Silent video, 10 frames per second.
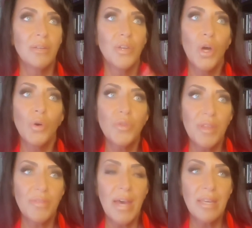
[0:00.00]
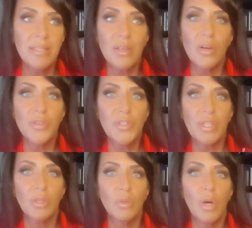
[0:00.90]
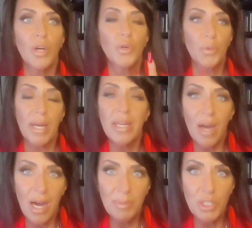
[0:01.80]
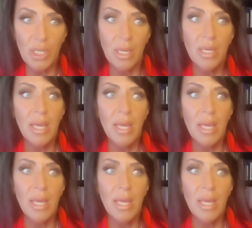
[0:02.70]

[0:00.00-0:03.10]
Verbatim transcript: know that that is also a great option.